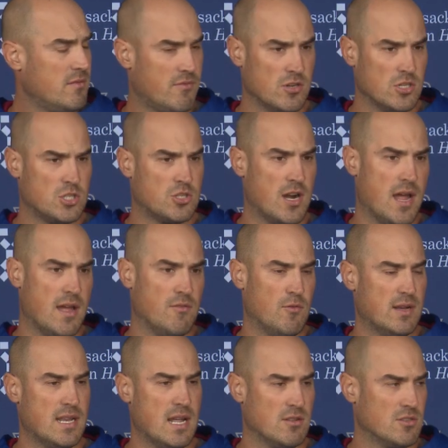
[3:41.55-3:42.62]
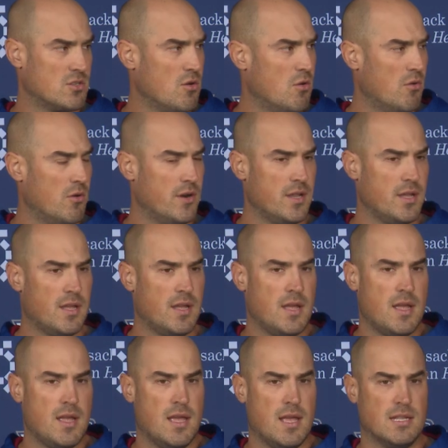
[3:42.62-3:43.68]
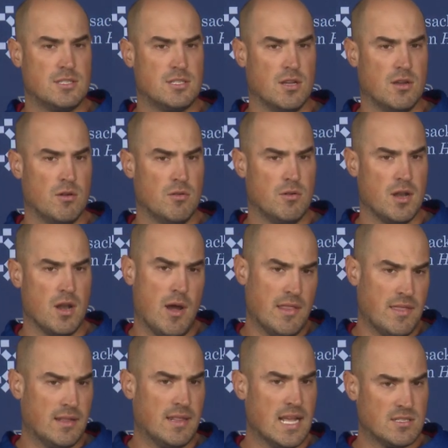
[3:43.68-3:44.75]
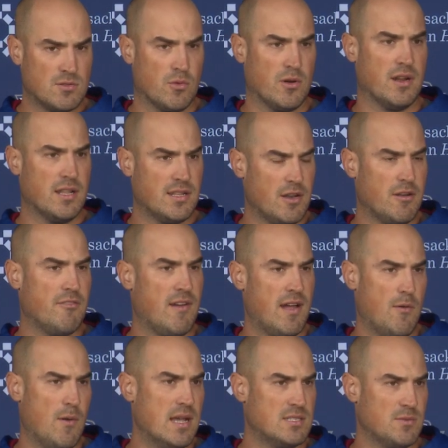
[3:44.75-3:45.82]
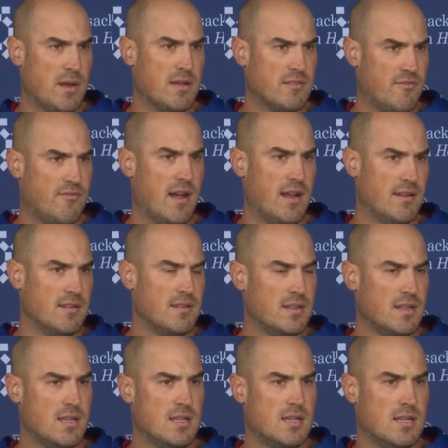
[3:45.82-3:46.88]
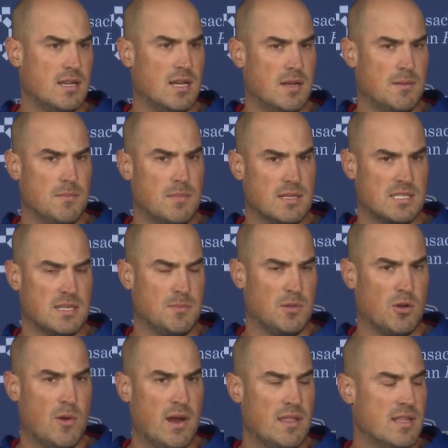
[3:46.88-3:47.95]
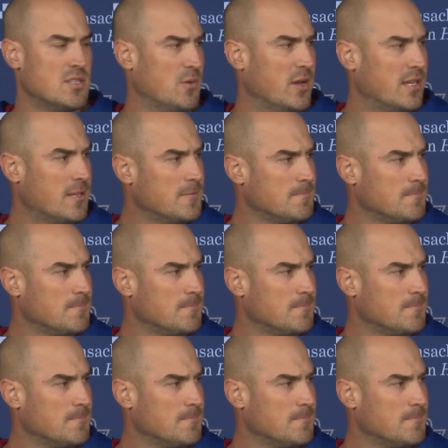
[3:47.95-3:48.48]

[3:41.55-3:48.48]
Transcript: First drive went down, scored, and so you know, I think that's we're going to continue to find ways, and we have to find um, a similar way this week